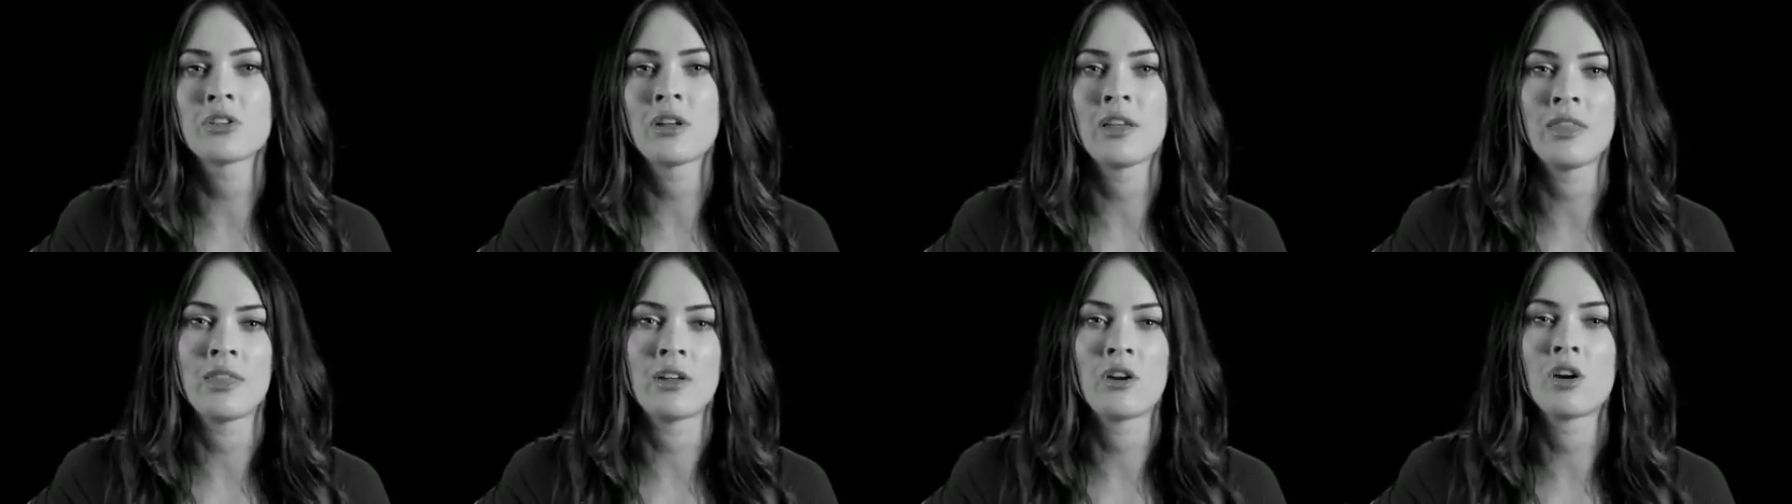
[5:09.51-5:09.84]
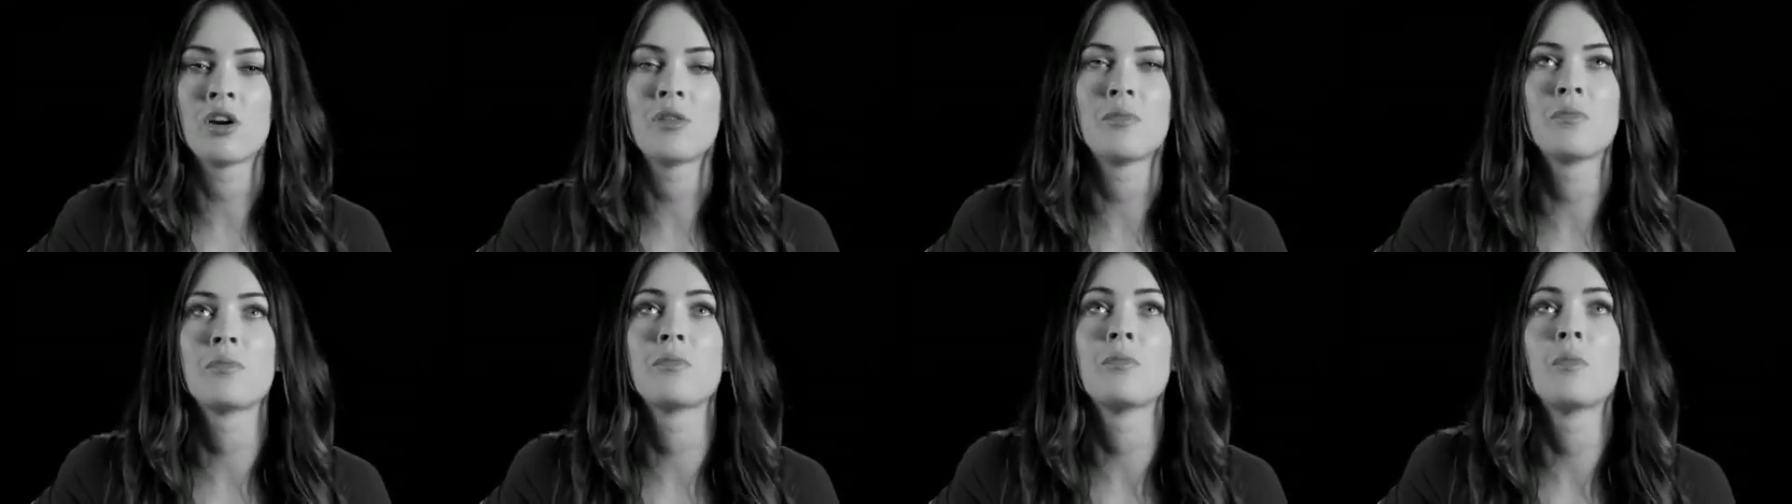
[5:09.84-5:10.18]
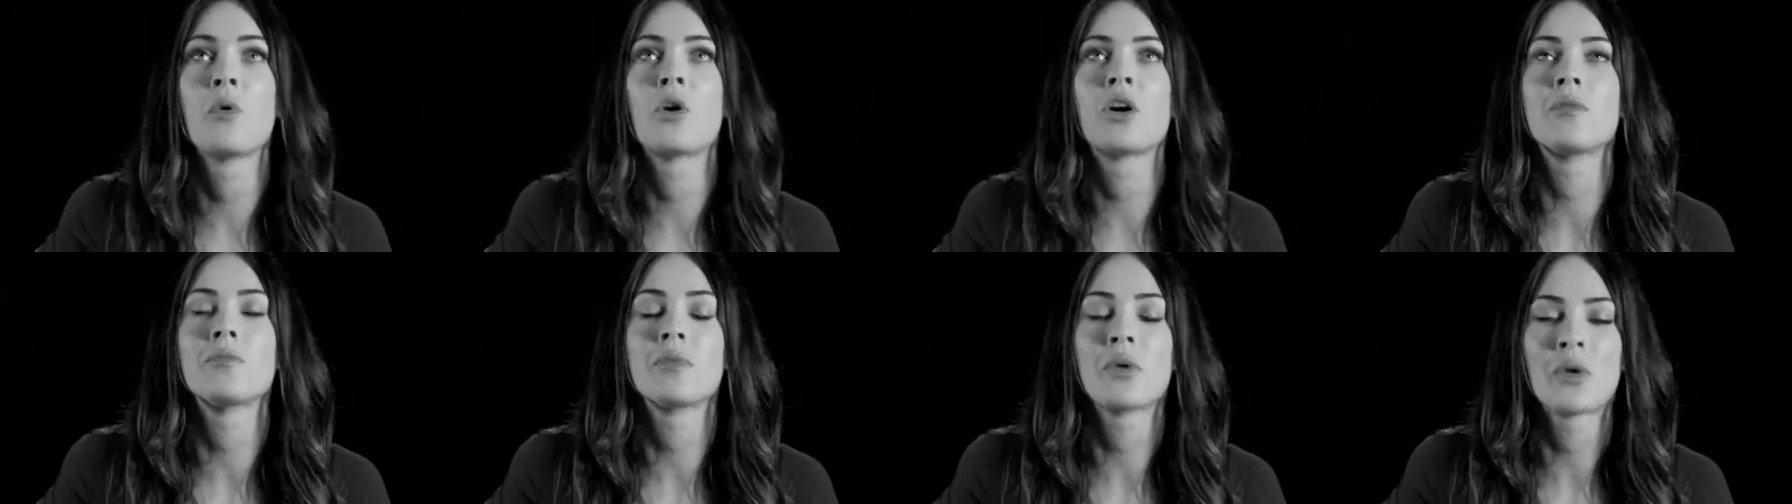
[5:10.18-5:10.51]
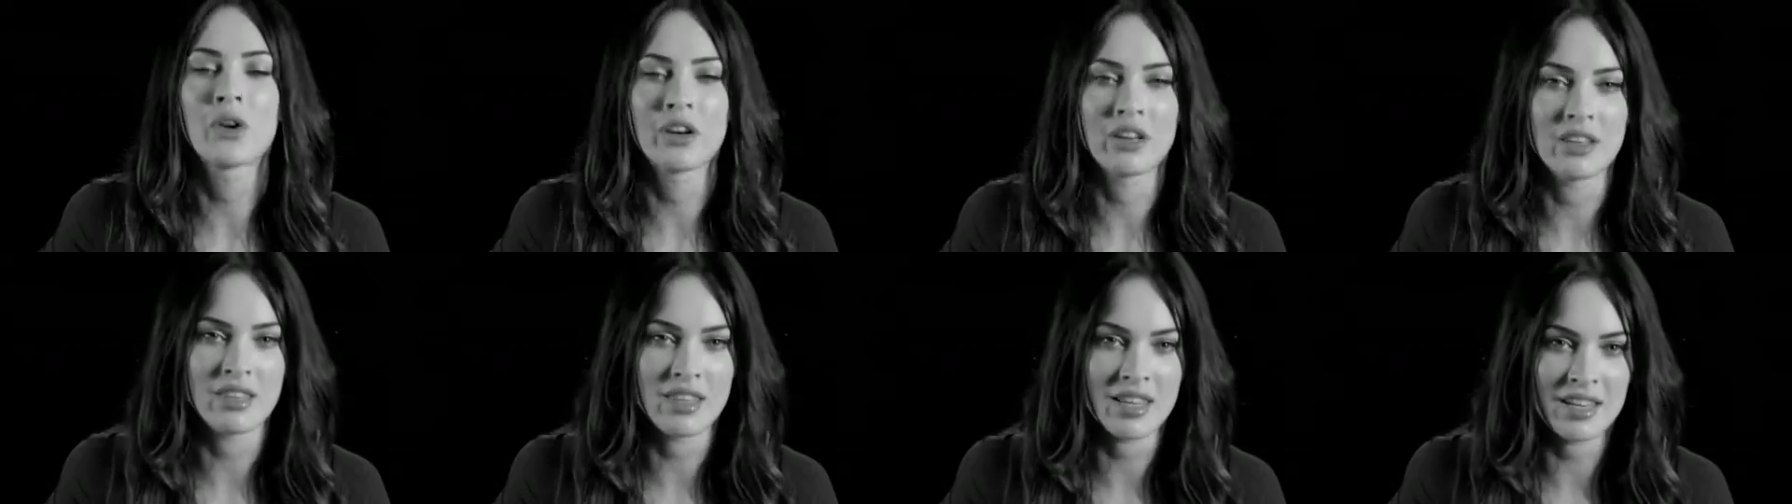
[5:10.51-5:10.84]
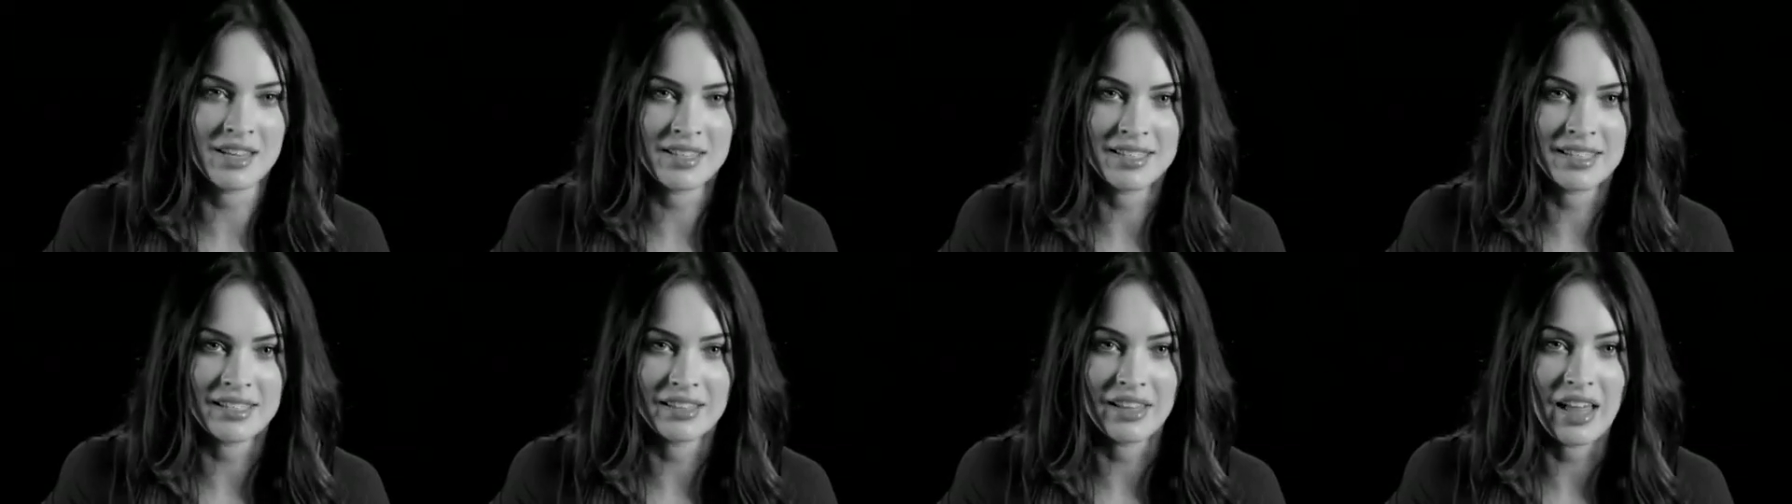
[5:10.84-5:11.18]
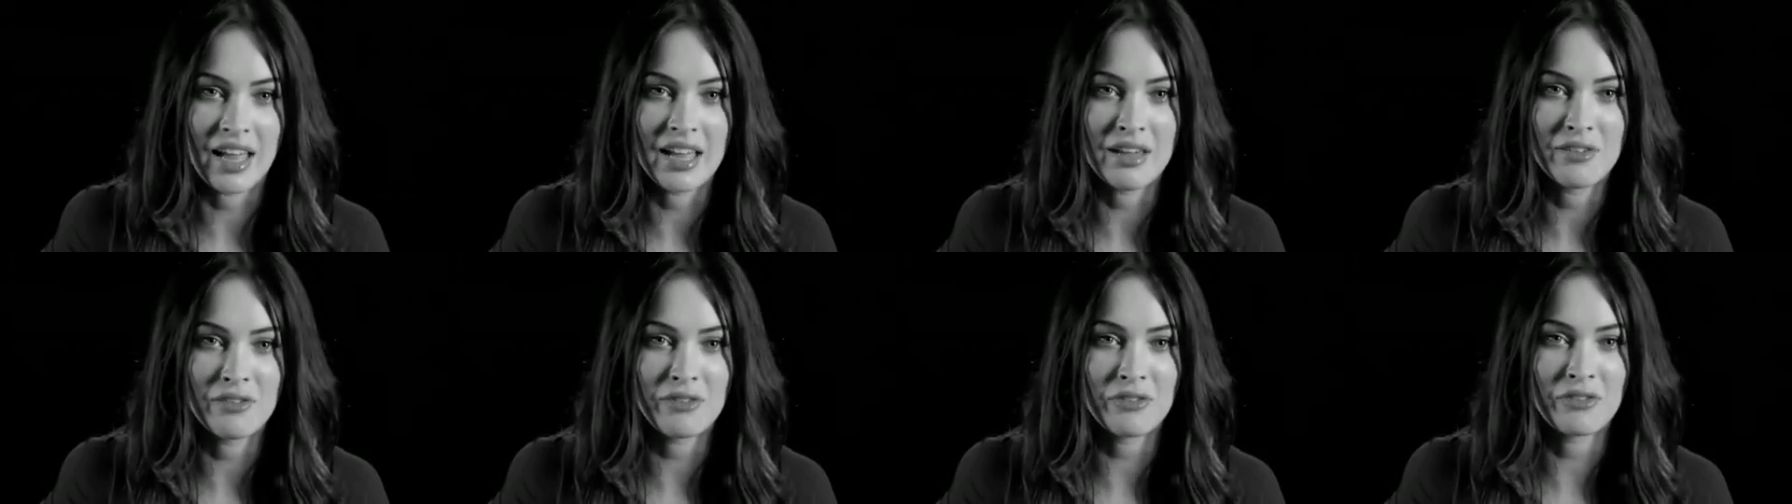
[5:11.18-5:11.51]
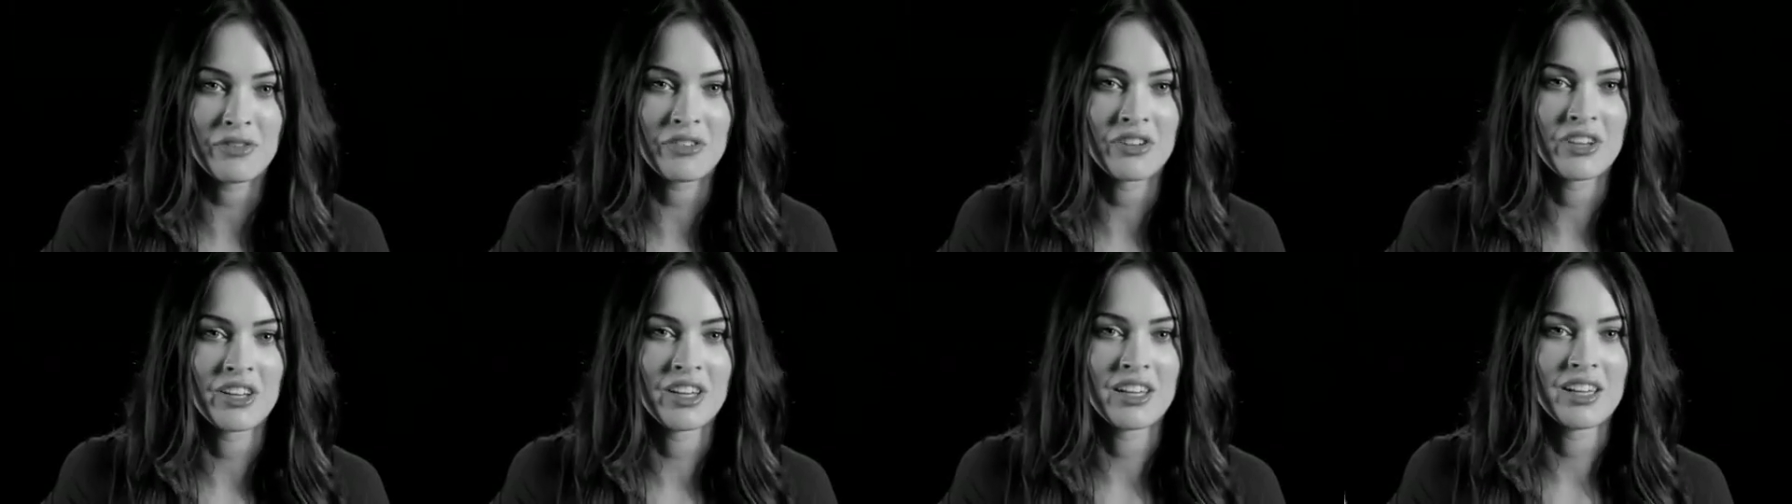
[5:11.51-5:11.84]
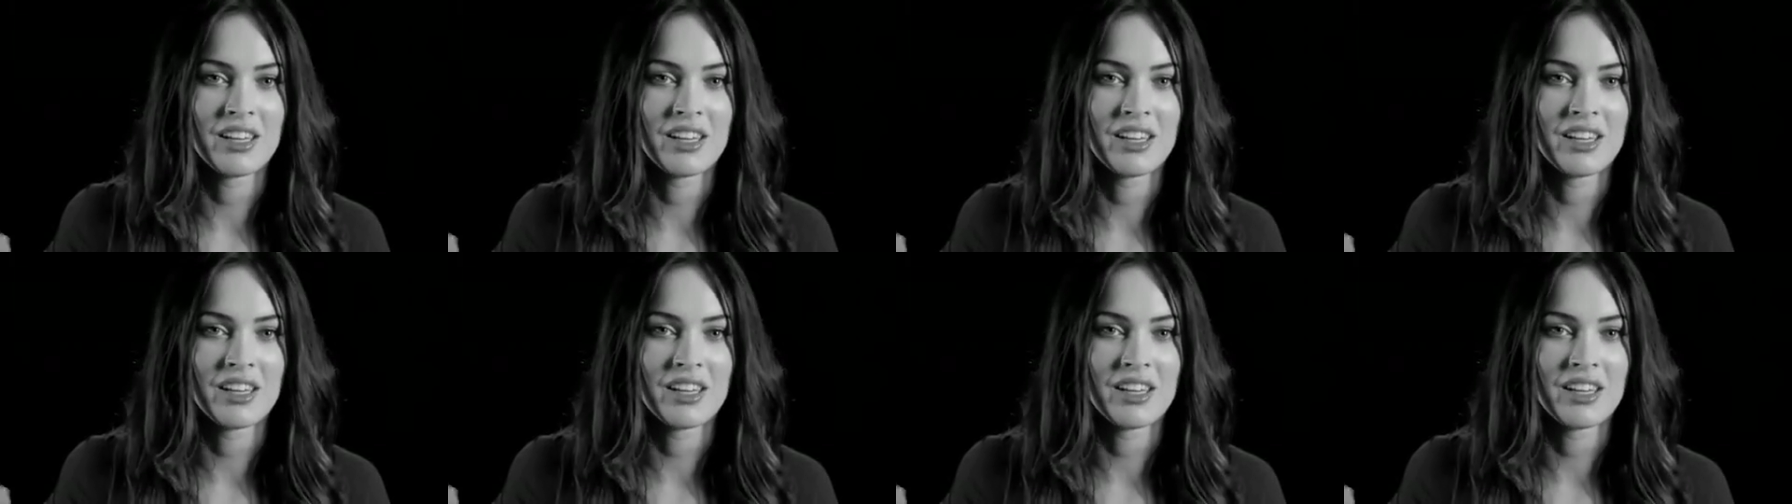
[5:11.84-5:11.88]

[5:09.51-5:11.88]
and there are more important things in life